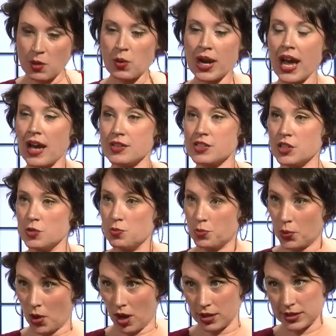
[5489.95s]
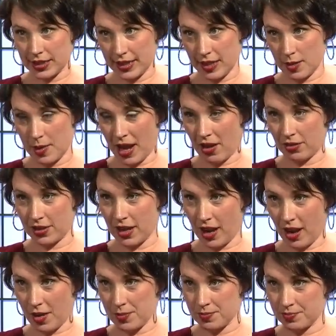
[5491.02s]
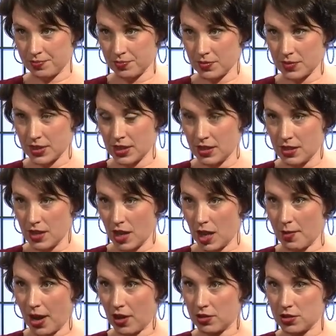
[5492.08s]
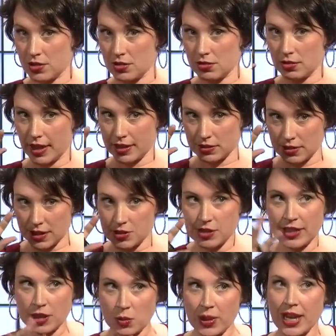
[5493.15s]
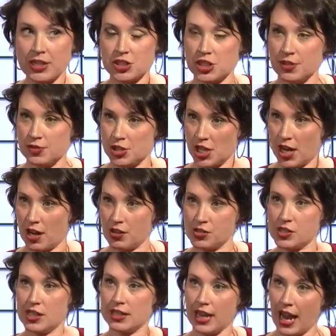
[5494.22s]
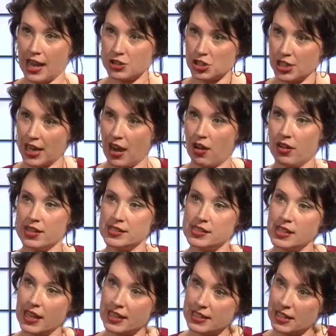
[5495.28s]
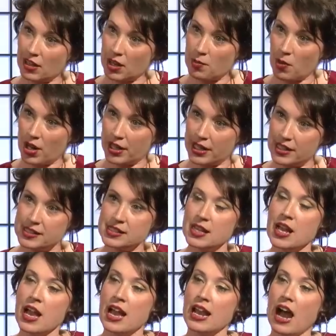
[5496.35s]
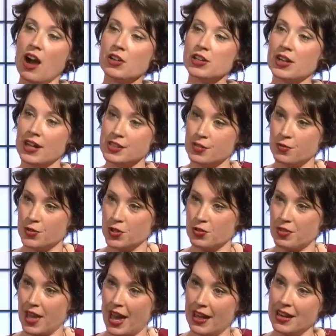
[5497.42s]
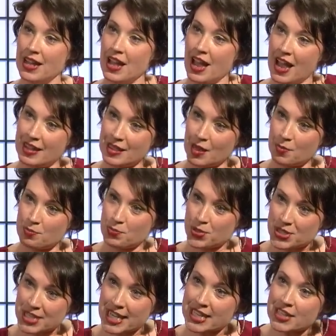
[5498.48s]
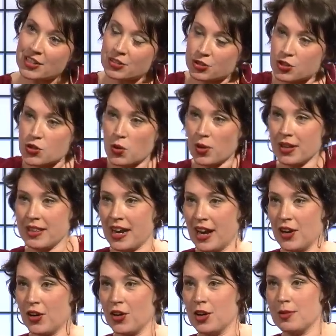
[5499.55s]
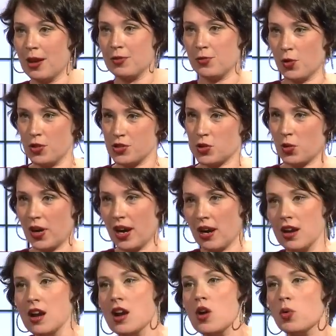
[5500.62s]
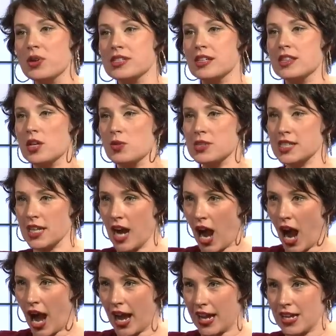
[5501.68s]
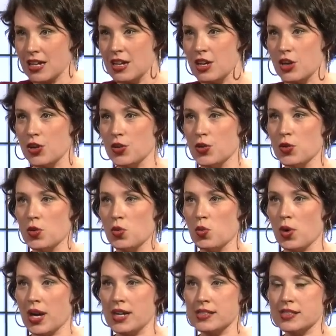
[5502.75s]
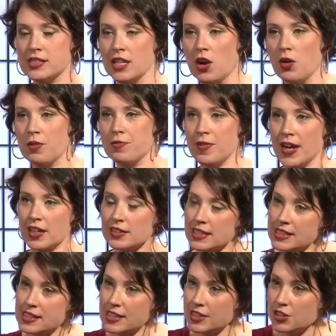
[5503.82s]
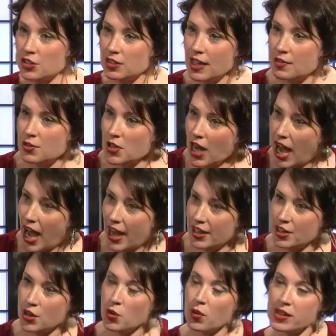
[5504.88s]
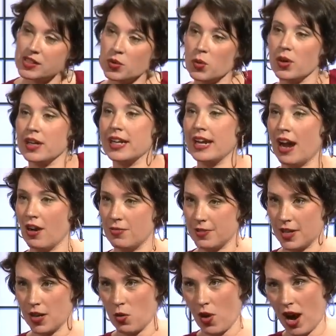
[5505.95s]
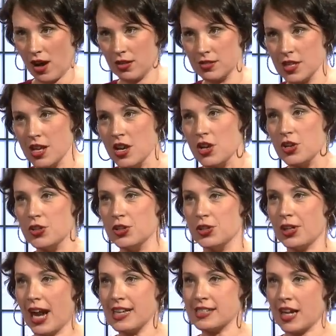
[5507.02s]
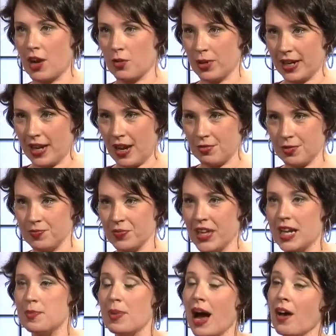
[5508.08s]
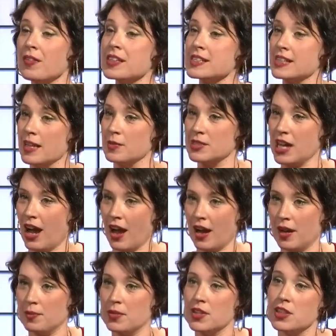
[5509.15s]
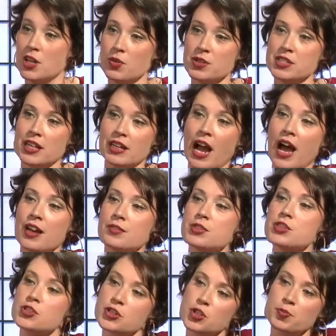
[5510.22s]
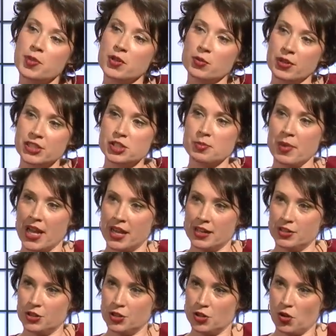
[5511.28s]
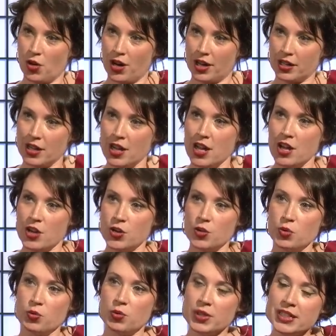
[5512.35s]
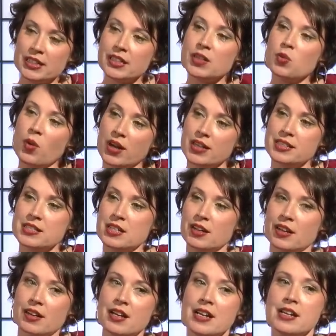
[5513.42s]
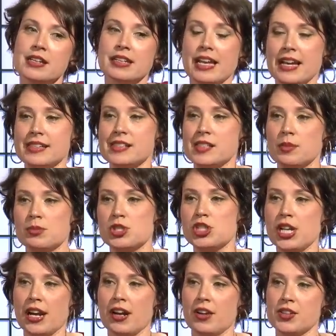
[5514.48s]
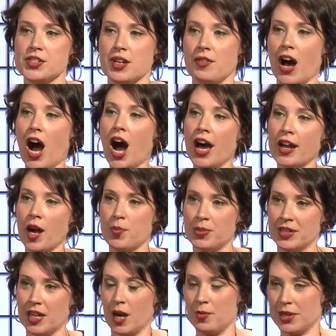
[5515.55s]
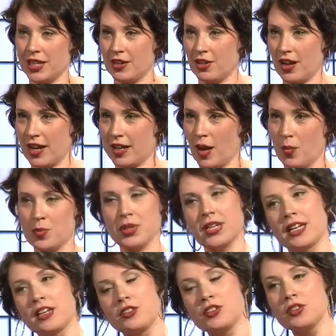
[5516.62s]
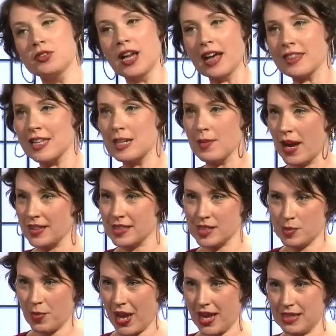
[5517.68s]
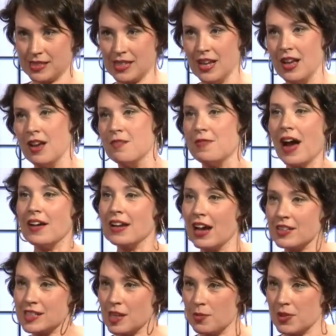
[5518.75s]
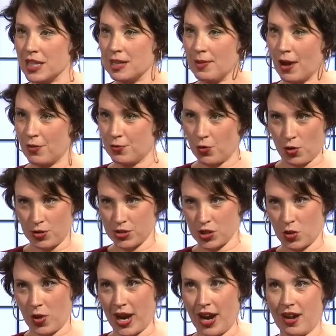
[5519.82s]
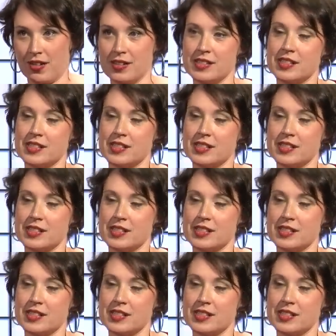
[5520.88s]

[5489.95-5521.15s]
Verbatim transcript: I want to ask you broadly about um, about li- liquidation of shares and cashing out and secondary markets yeah. and how you guys have viewed that. And the particular story that I heard about Foursquare was yeah. that there was a guy who was, you know, a fairly senior level guy who wasn't working out very well, who you guys got rid of. And about the same time, there was a kind of stupid rich man in New York who really wanted to get some shares of a hot up and coming internet company, knew nothing about the space, found out something about Foursquare,